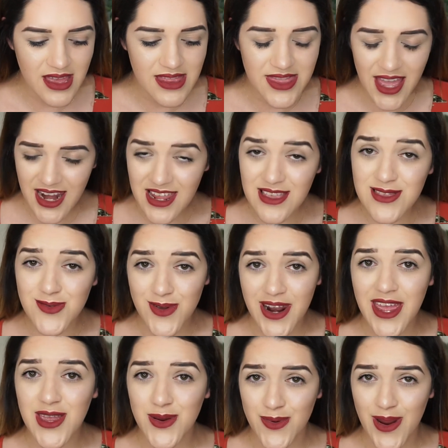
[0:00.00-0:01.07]
that is what
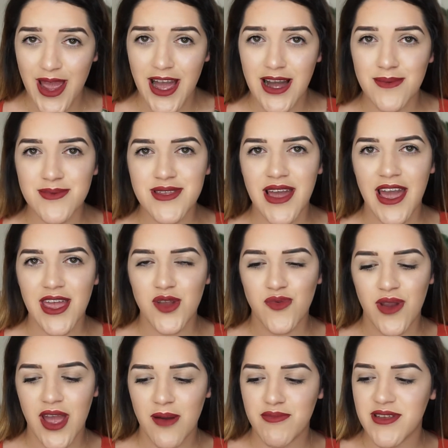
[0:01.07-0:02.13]
I grabbed. I
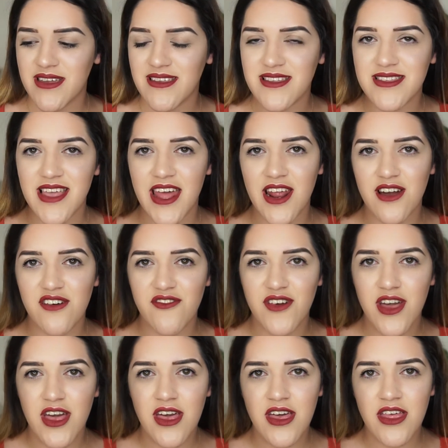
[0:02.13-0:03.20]
grabbed a set of,
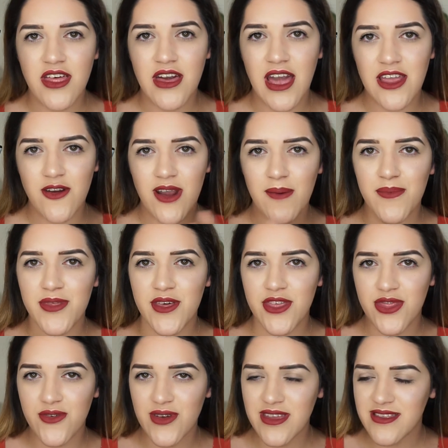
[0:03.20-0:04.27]
I grabbed
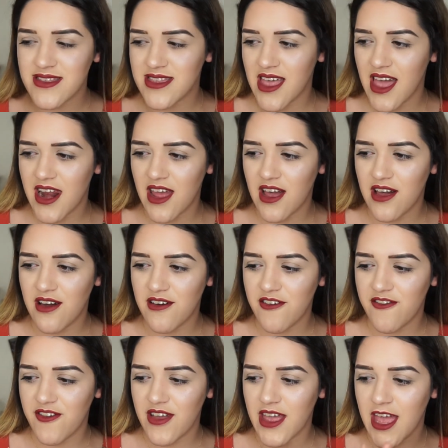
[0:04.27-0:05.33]
the three set
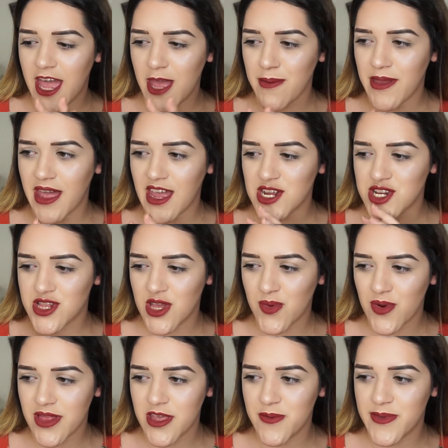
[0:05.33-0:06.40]
of ABH
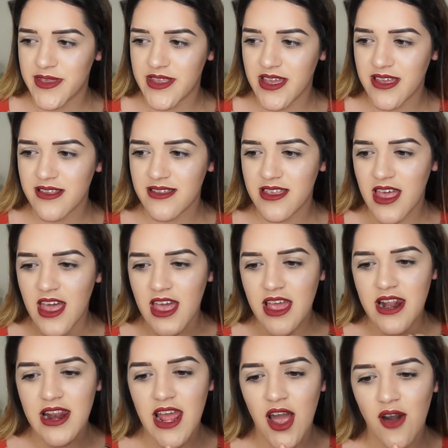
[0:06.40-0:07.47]
liquid lipsticks
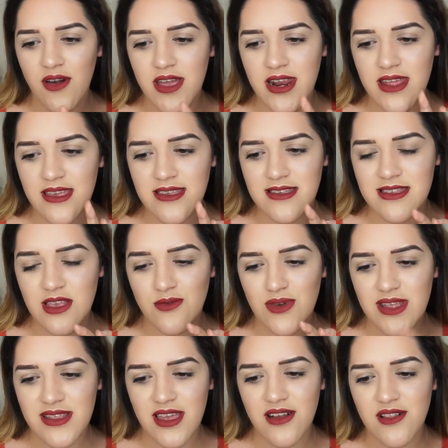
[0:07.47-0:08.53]
now it is
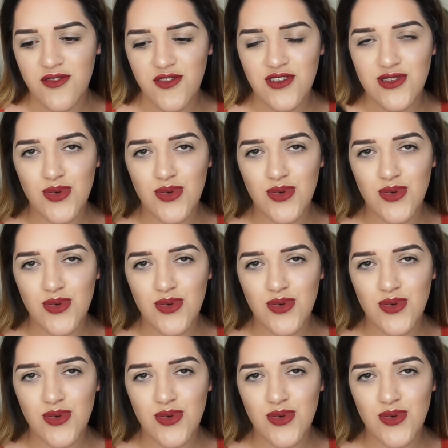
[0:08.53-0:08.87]
retailed for